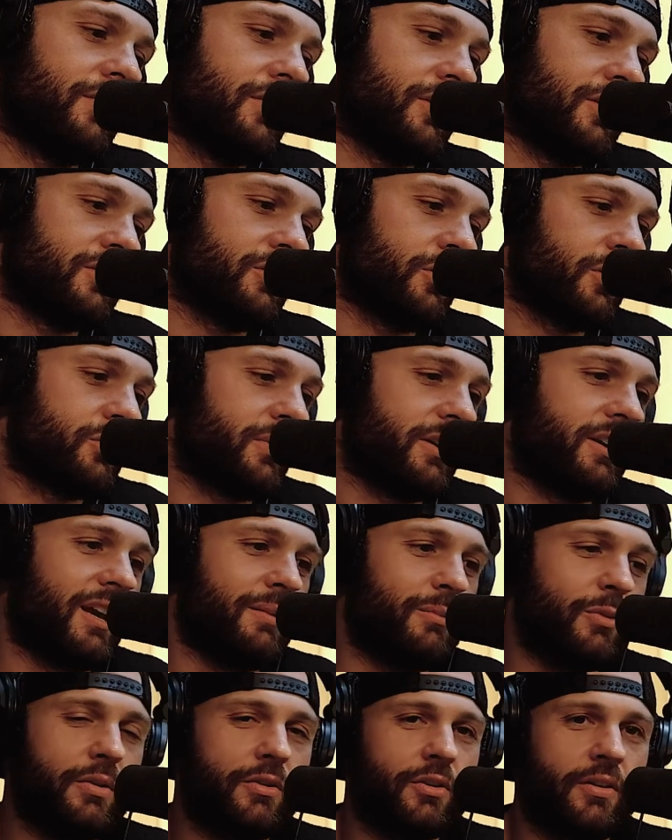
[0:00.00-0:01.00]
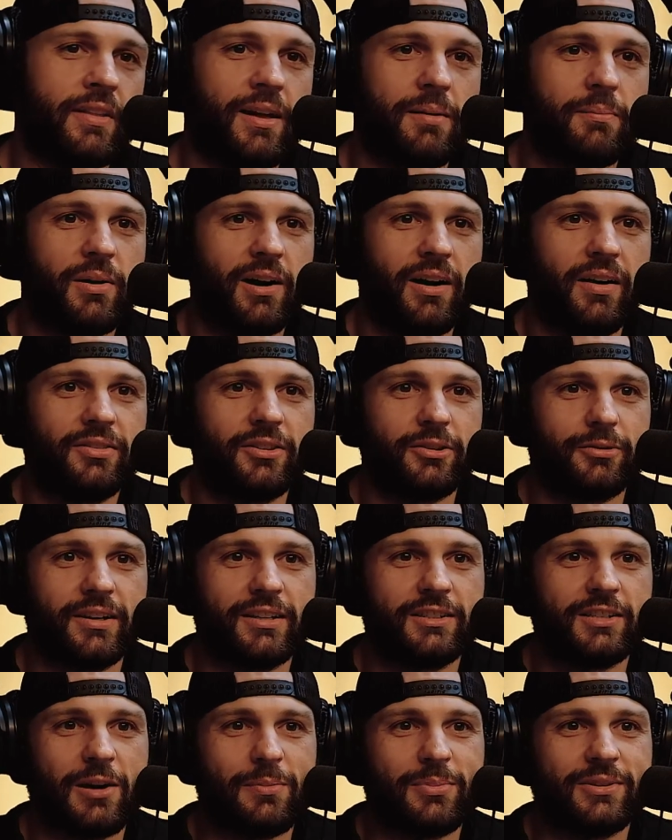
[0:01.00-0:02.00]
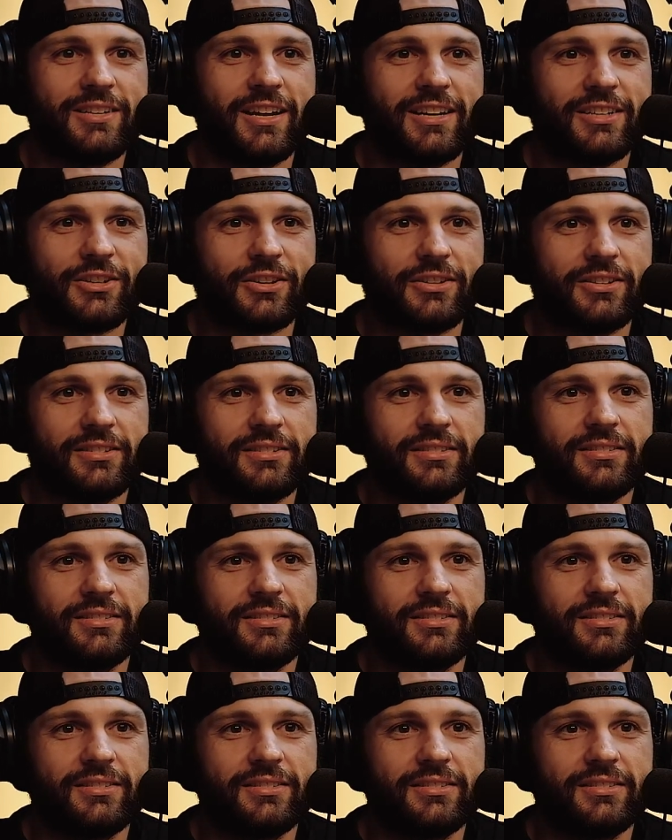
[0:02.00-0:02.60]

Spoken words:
As long as we keep moving on that path to reach our potential,